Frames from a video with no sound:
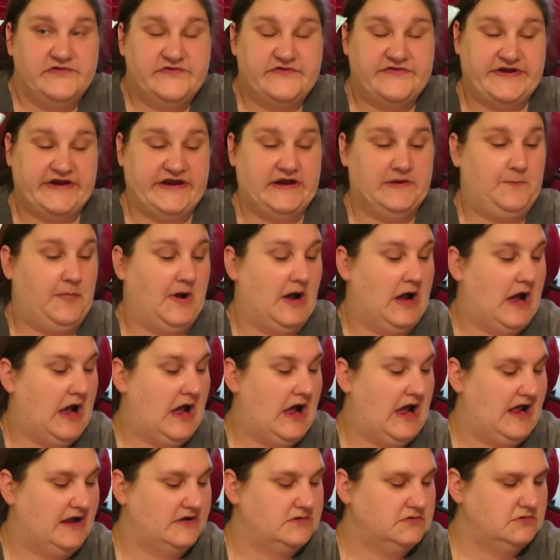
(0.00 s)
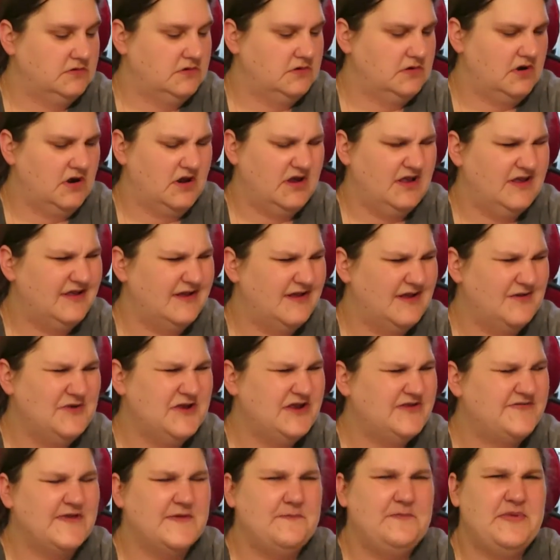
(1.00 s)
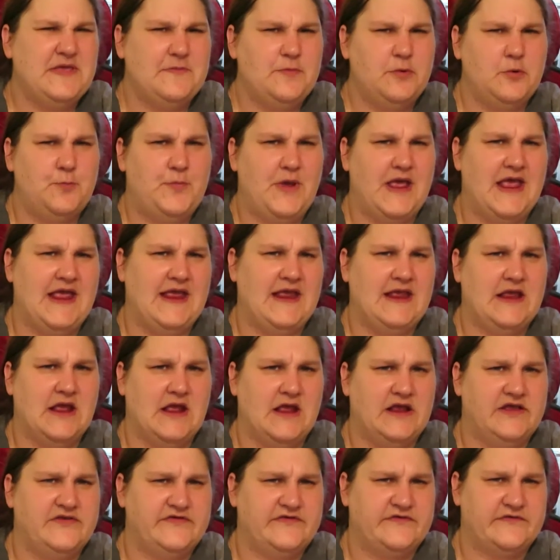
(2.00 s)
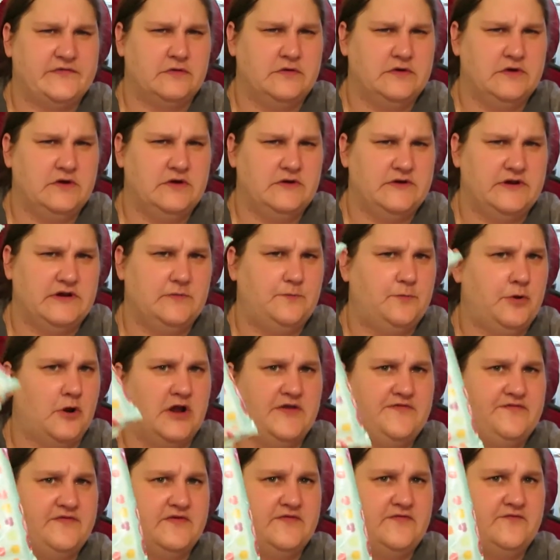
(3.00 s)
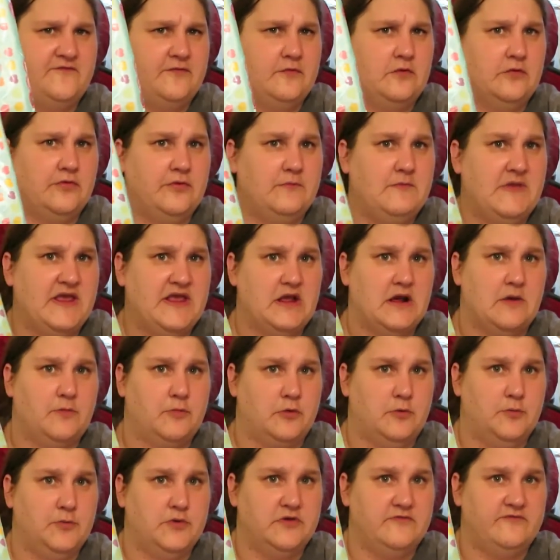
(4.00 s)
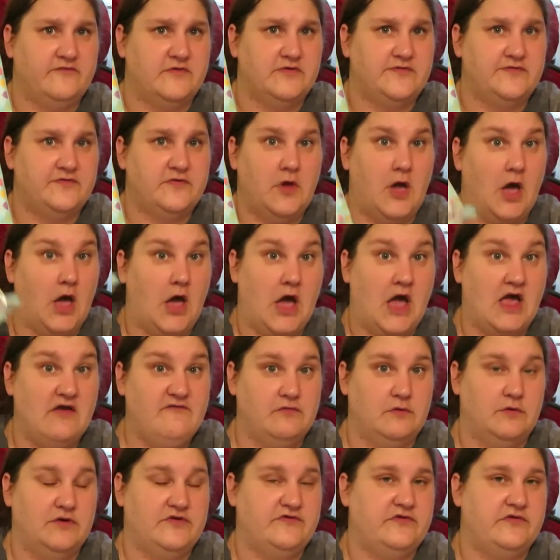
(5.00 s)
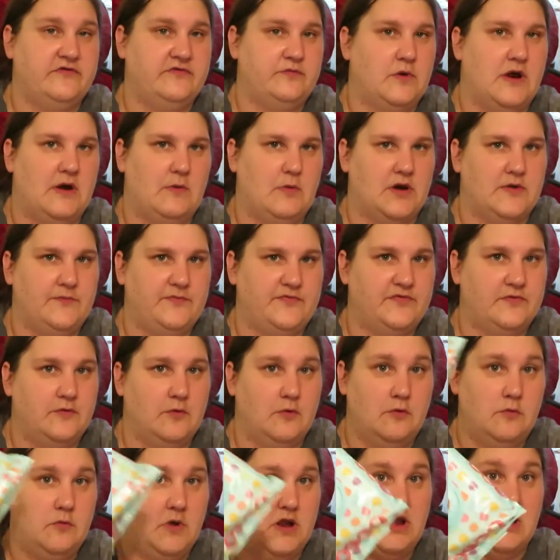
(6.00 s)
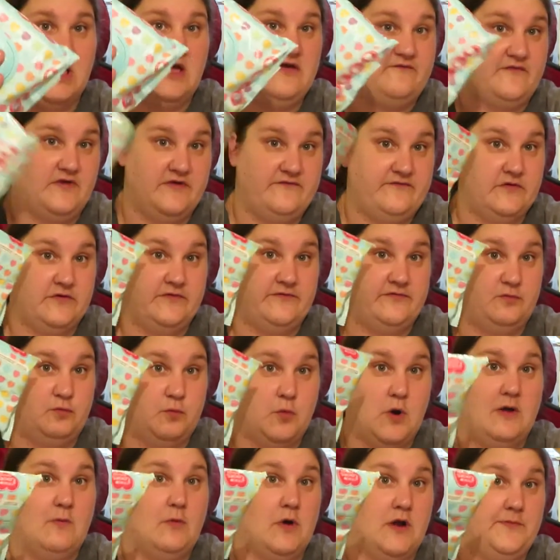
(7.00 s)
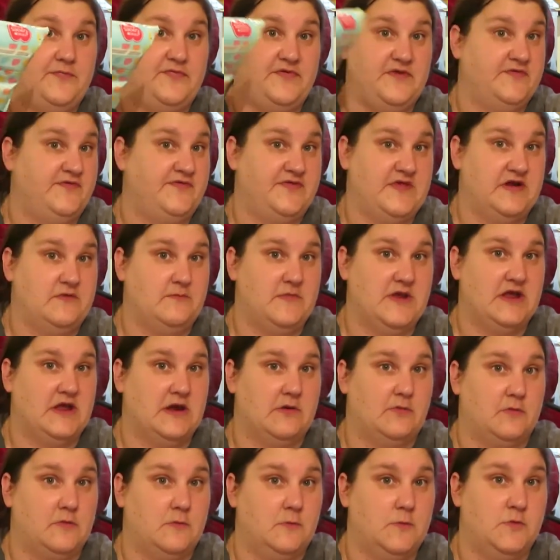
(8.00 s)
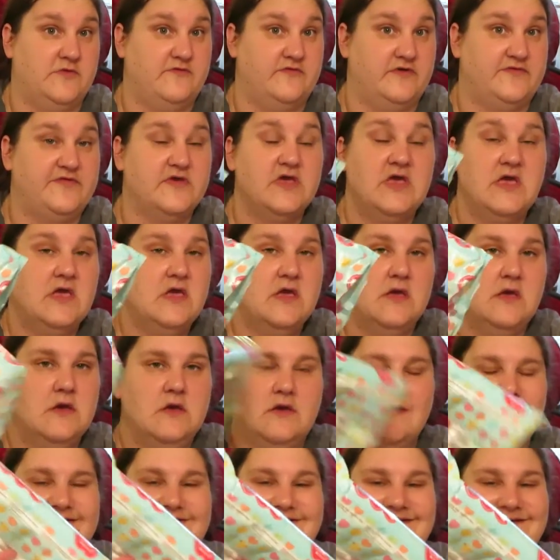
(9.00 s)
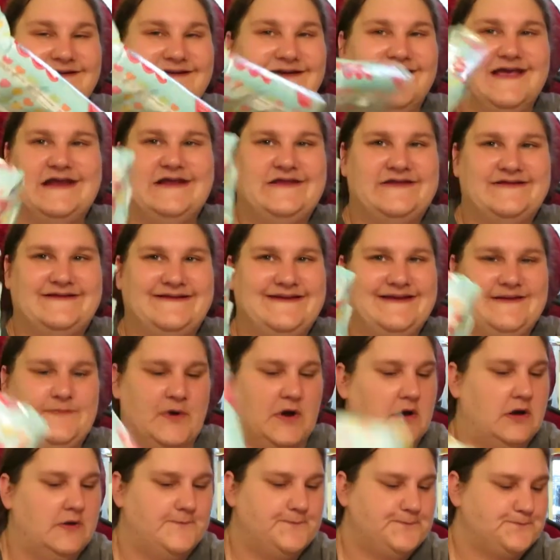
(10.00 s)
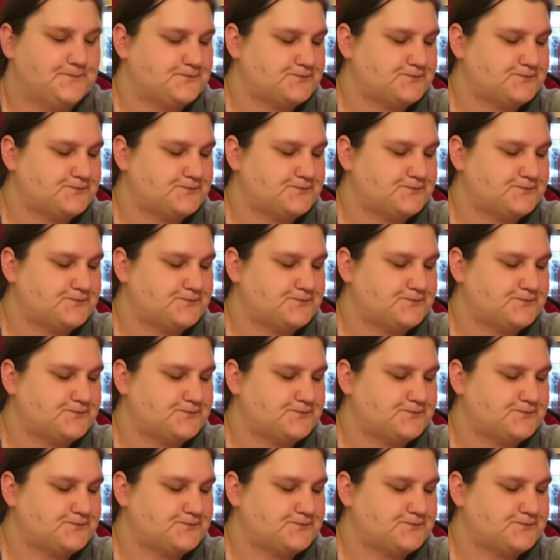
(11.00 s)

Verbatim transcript: cheaper and I mean it's like people pay extraordinary prices for the makeup removers. I've always used wet wipes. All my life I've used wet wipes instead of makeup removers. It's cheaper.